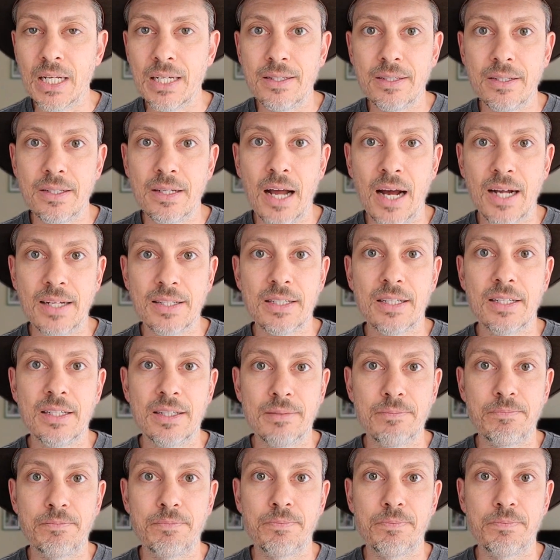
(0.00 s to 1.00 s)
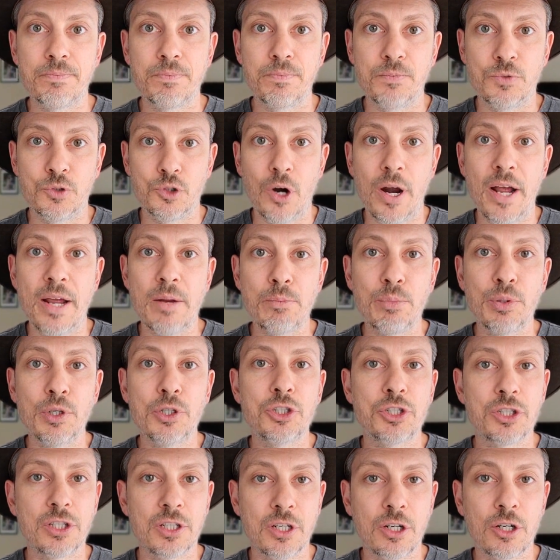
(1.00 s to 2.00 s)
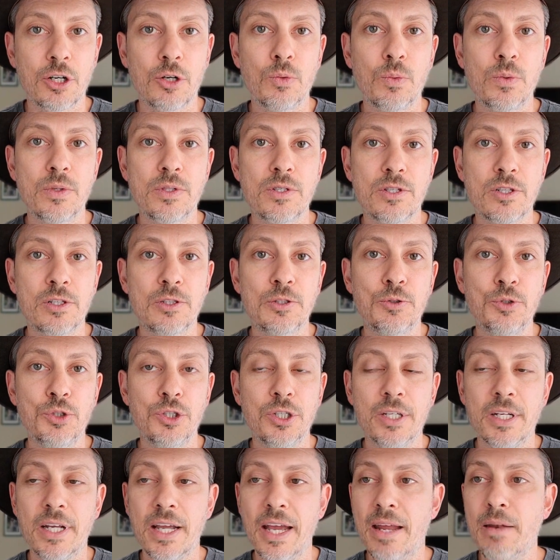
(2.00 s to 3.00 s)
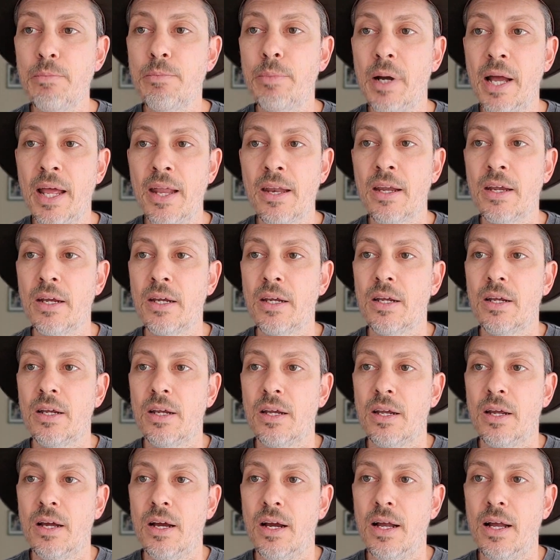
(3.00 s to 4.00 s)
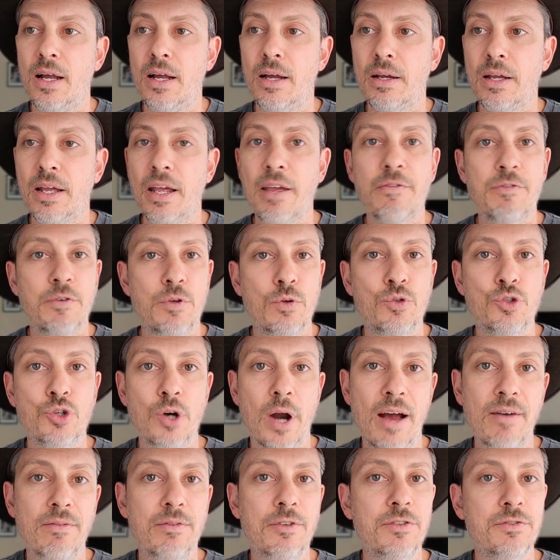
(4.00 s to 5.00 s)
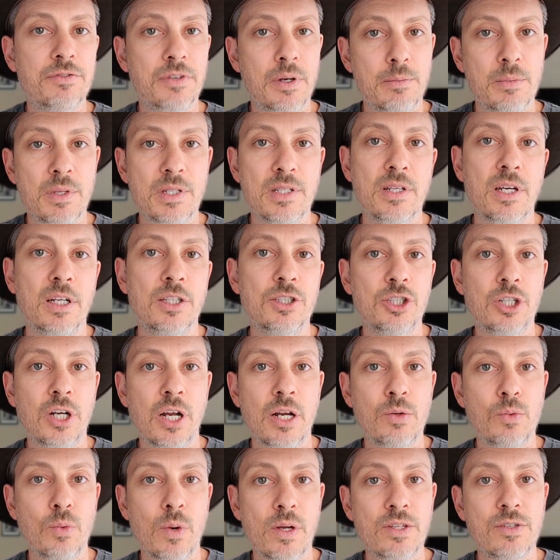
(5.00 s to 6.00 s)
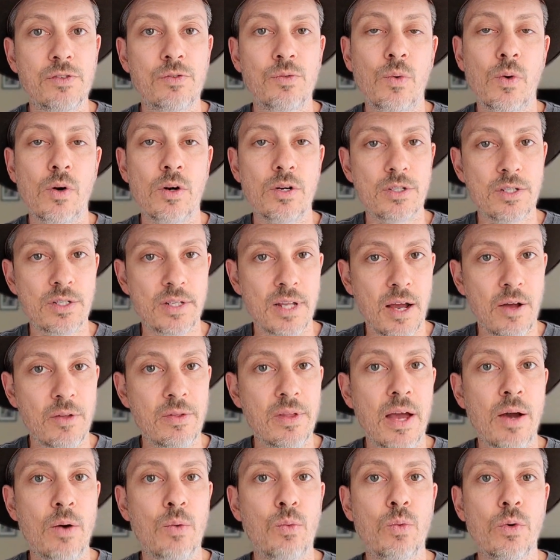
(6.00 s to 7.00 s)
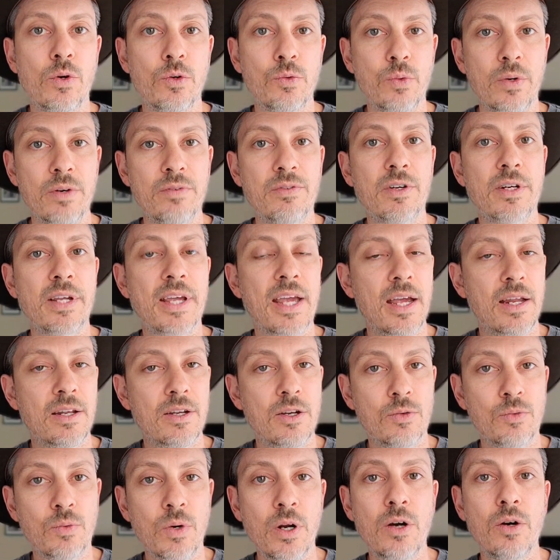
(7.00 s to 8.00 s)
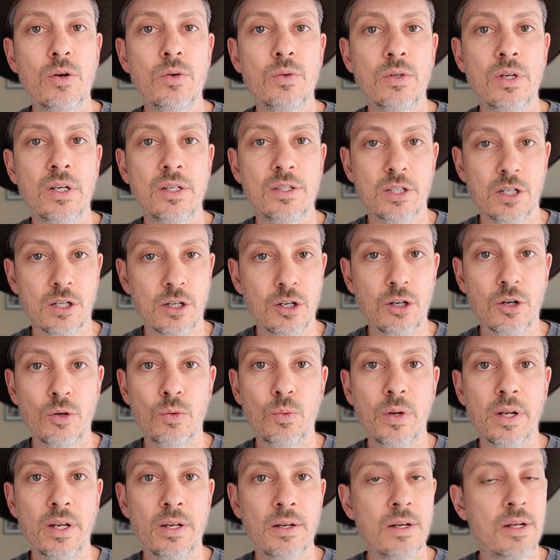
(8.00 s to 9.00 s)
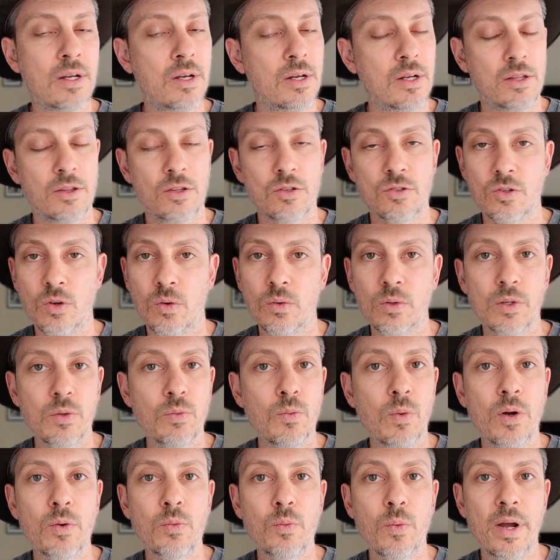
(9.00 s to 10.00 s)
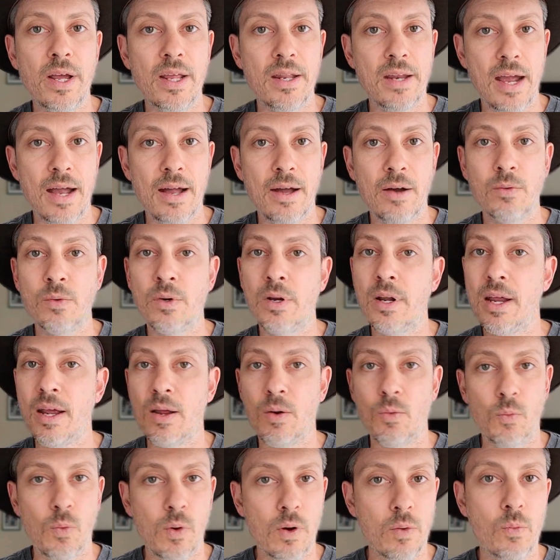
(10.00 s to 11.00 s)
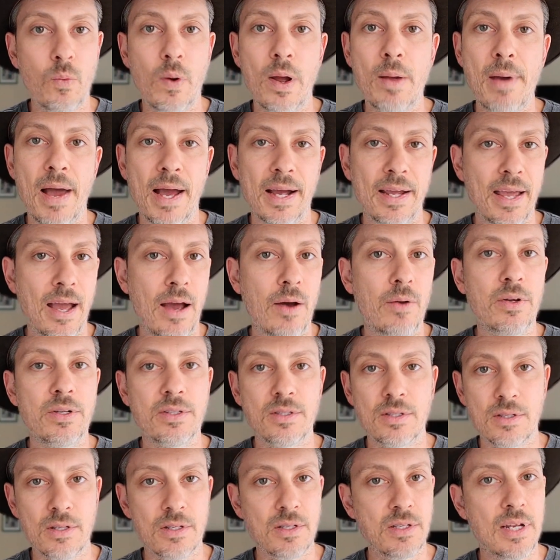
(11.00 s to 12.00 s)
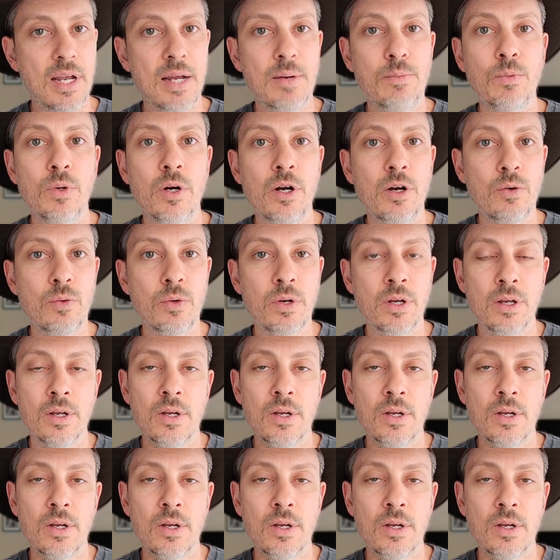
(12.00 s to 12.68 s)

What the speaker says: Not to try and push the Kirwin solution again, but if you traveled from the Sunshine Reservoirs down that Wood River Canyon Road to Kirwin, there's only one way down and one way back out. It's the same road.